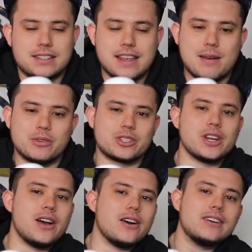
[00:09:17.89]
Samuel
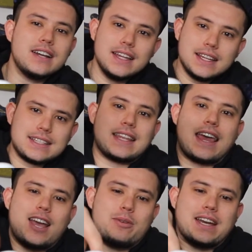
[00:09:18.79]
Show.
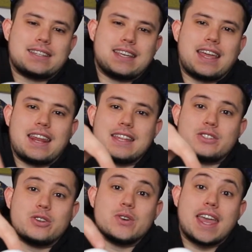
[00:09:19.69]
Today we got to get into,